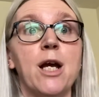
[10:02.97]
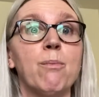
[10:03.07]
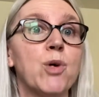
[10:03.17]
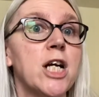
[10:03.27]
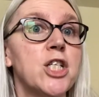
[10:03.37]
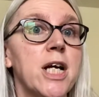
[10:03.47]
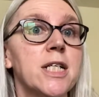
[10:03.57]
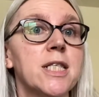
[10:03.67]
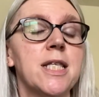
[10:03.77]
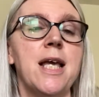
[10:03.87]

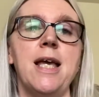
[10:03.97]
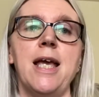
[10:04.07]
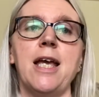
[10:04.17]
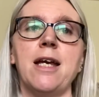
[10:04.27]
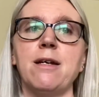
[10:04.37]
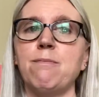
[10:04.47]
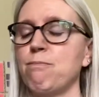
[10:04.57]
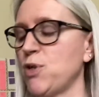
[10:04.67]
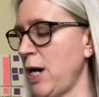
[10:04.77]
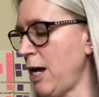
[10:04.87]
projects, and
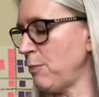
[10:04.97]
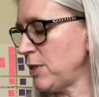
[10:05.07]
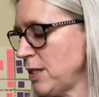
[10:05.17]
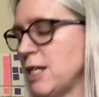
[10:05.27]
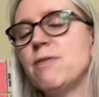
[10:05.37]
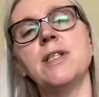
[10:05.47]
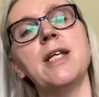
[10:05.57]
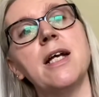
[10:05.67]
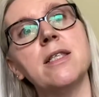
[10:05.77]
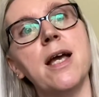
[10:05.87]
perhaps even
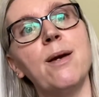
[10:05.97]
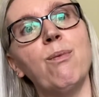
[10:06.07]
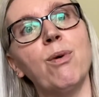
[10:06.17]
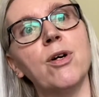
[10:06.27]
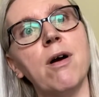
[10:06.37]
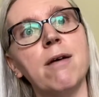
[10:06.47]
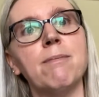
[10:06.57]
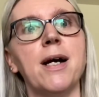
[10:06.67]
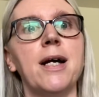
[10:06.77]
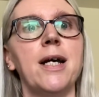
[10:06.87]
as I work on
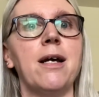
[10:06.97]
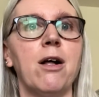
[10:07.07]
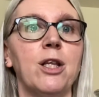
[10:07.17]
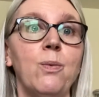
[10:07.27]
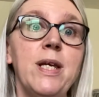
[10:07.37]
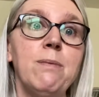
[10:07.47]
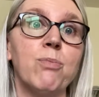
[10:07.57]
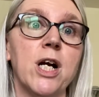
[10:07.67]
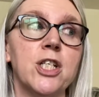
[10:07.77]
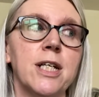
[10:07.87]
my Halloween
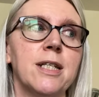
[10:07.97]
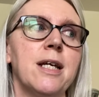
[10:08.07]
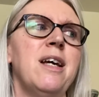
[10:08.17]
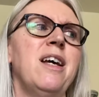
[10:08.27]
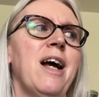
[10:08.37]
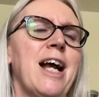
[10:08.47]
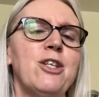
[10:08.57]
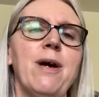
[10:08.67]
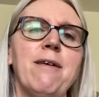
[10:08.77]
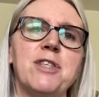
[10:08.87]
project. I
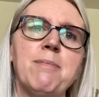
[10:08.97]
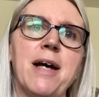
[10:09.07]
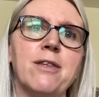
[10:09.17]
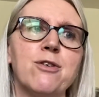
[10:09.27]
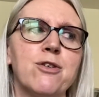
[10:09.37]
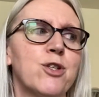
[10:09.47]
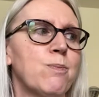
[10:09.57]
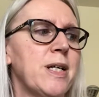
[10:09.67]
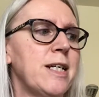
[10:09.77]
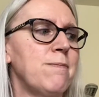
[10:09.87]
do have some others,
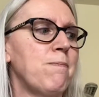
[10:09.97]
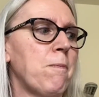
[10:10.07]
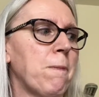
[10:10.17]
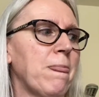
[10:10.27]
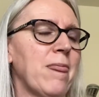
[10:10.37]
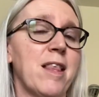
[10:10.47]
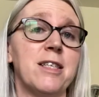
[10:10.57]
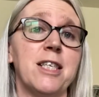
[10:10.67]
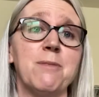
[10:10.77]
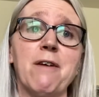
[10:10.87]
but
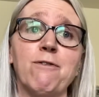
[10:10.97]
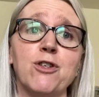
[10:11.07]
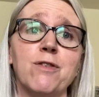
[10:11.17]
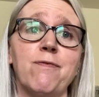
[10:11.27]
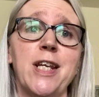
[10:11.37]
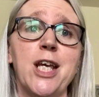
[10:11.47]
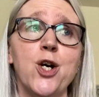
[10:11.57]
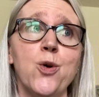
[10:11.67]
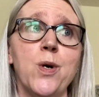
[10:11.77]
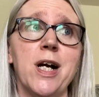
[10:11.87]
this is my first
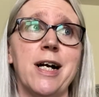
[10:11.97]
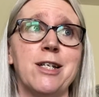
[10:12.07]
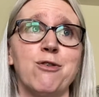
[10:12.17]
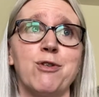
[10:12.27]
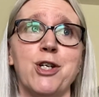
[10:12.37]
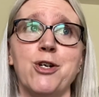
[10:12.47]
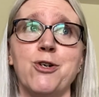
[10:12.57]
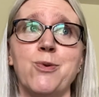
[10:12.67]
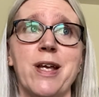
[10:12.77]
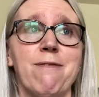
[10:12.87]
video. I don't
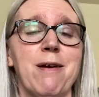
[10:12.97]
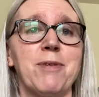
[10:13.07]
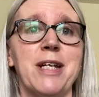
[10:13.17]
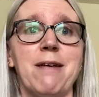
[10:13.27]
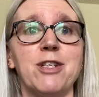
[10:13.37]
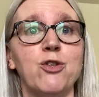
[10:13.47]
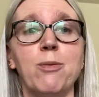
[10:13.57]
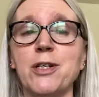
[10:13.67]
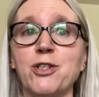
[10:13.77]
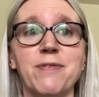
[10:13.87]
know if I'm gonna have to do a
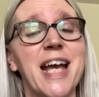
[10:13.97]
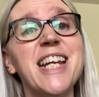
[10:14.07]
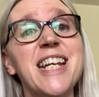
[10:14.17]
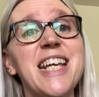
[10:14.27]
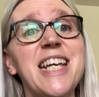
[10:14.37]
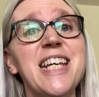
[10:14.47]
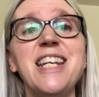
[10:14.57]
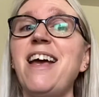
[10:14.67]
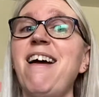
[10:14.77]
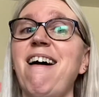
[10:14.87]
bunch of editing.
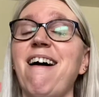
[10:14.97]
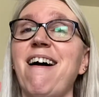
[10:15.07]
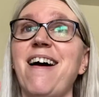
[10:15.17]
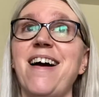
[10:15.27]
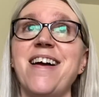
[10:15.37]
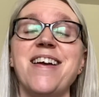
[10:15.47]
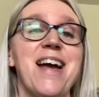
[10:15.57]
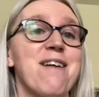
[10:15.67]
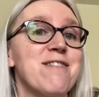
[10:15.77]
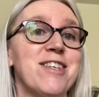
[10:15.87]
I
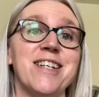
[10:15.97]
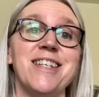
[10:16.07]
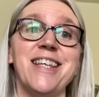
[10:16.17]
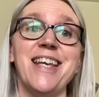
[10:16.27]
haven't done